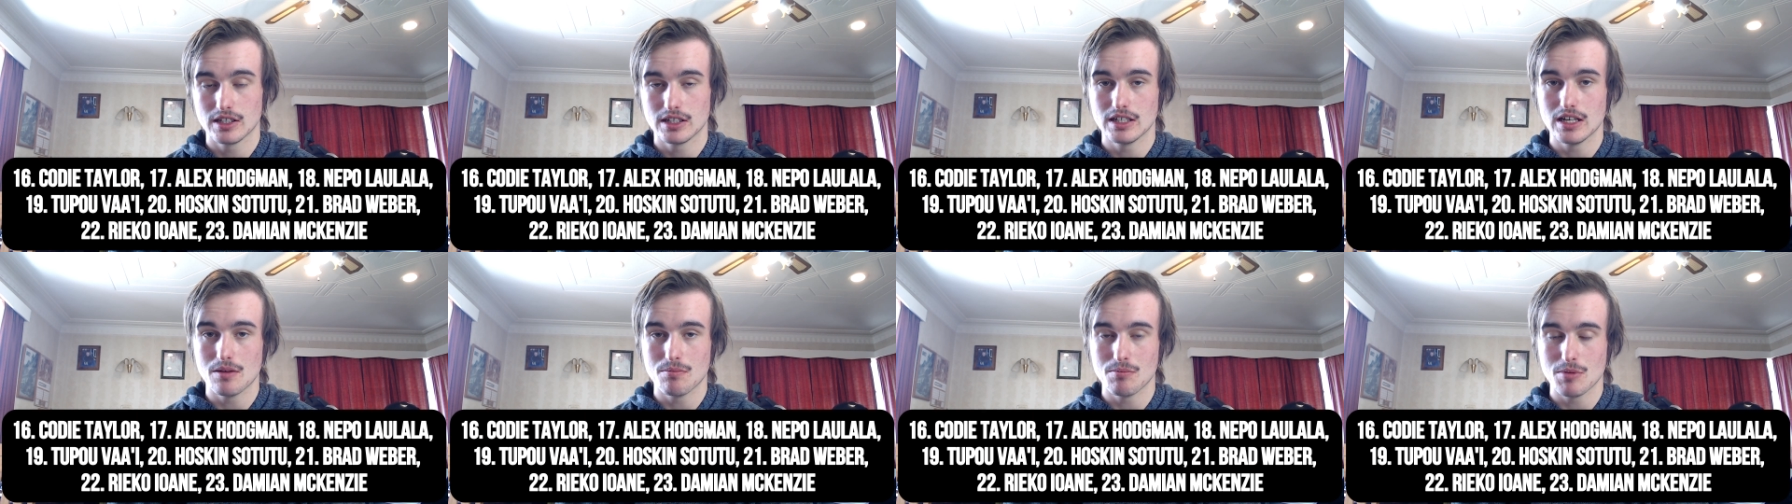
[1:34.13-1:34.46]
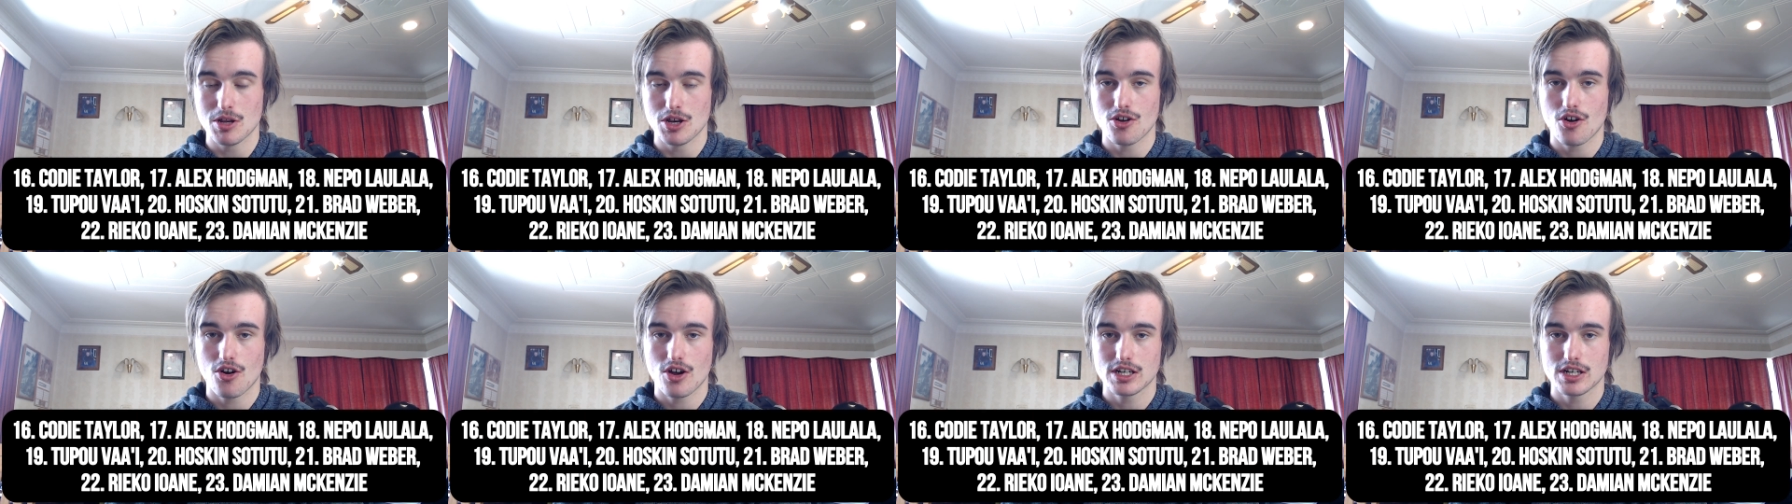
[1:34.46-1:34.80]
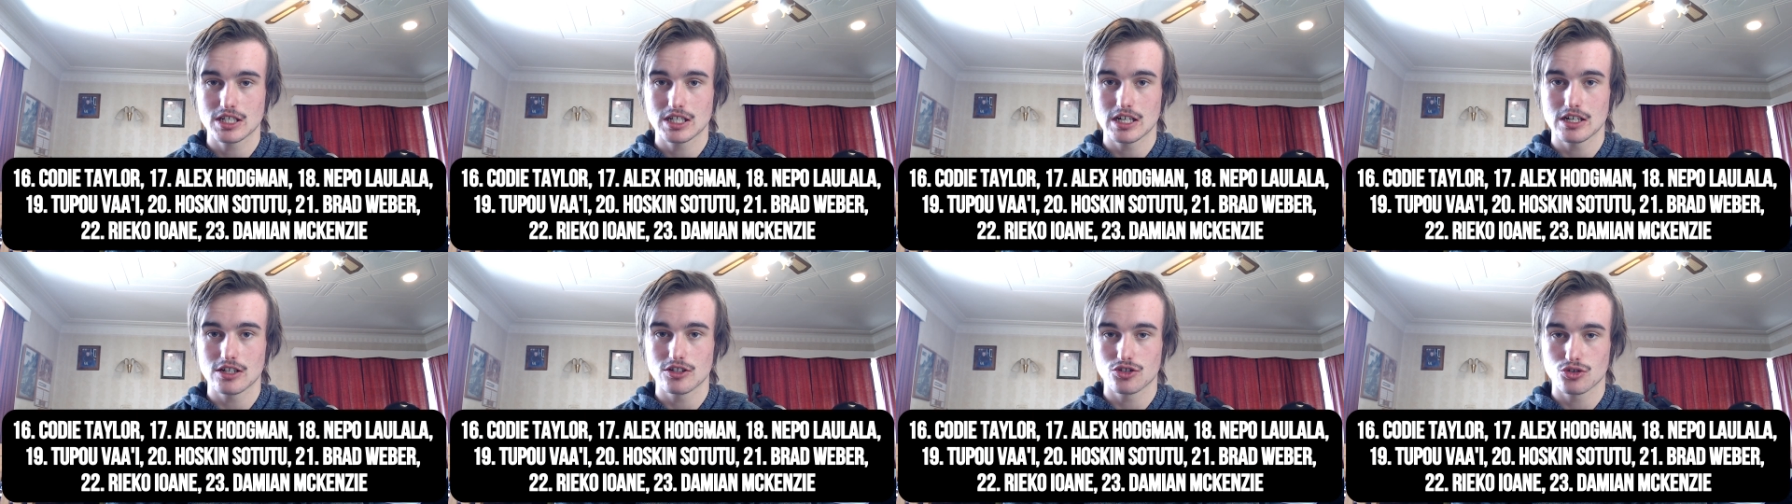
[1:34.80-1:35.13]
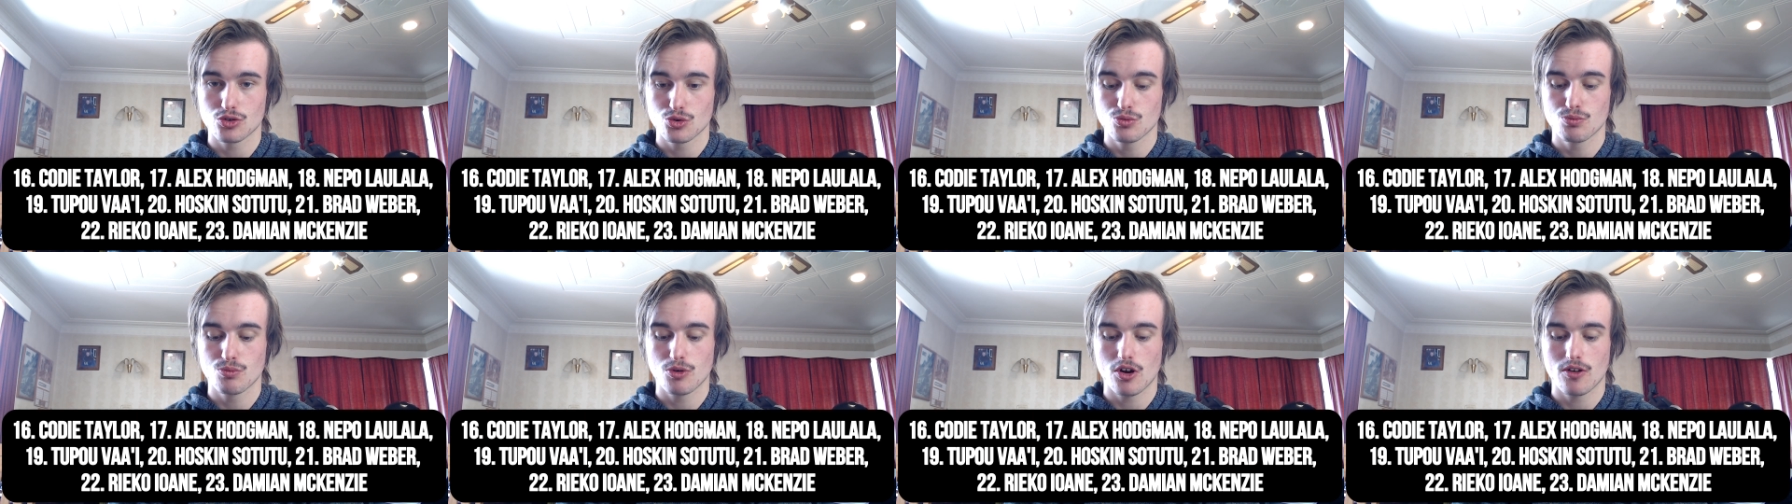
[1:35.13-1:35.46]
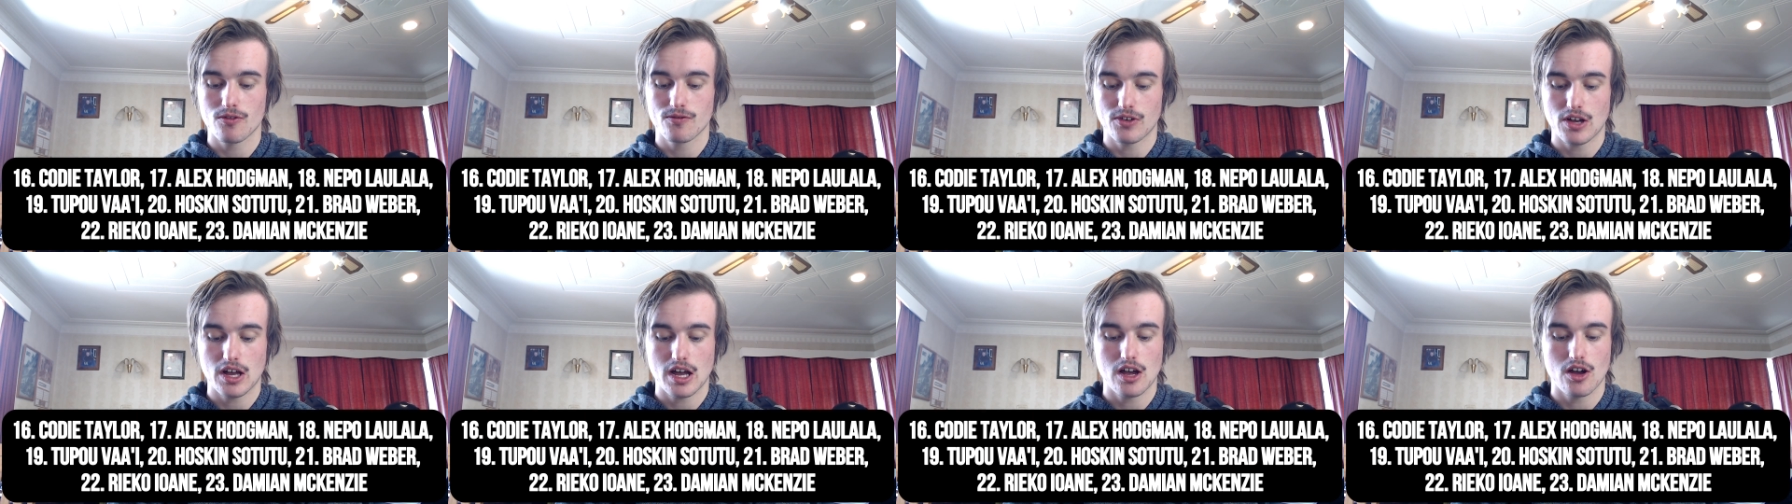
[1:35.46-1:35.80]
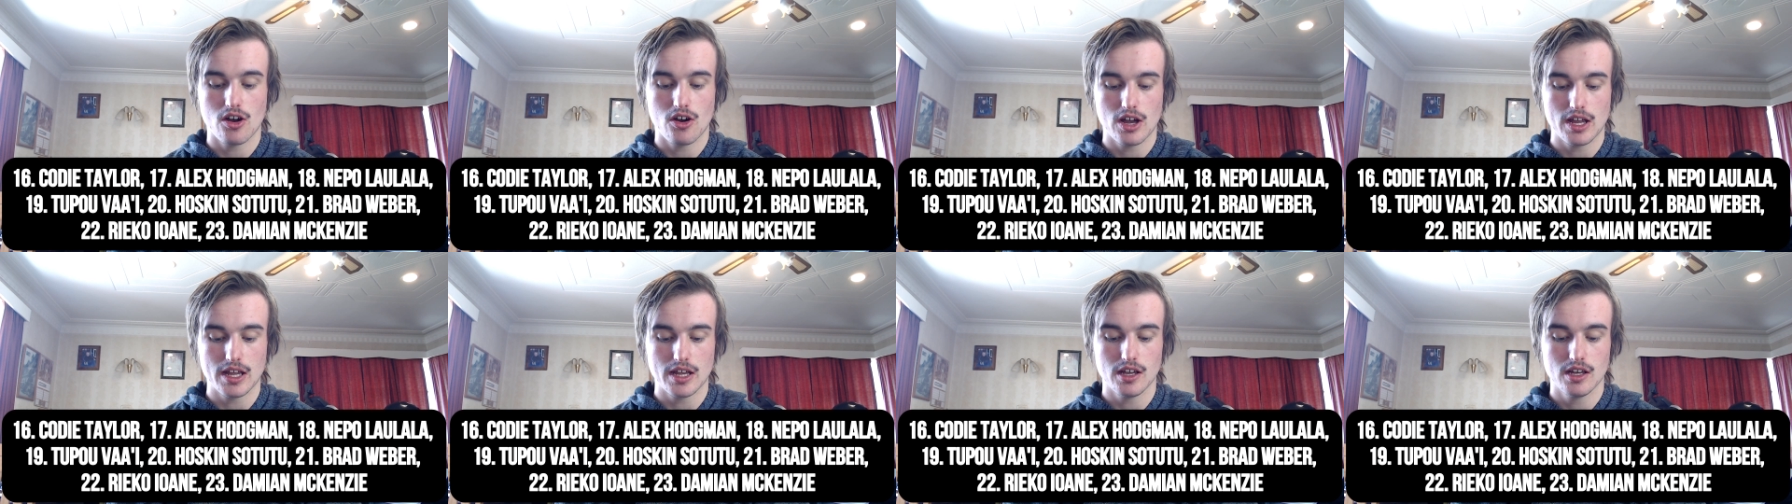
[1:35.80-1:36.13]
number 19, Tupou
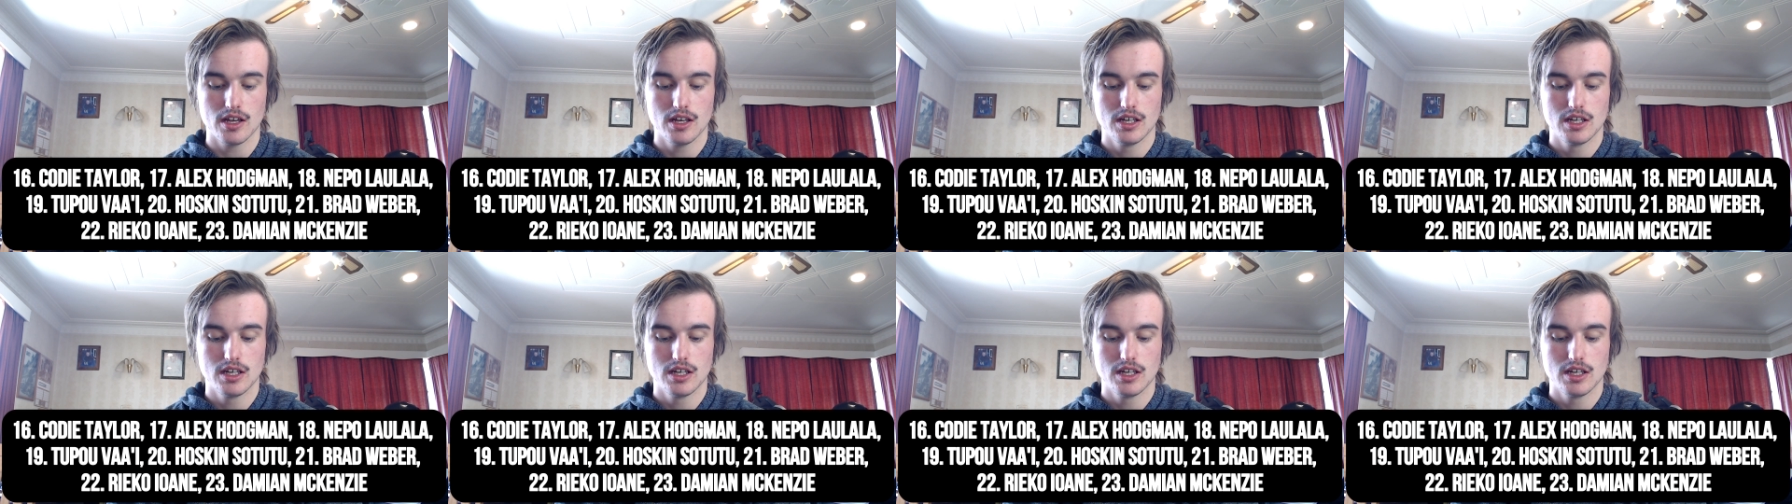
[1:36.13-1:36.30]
Va'ai,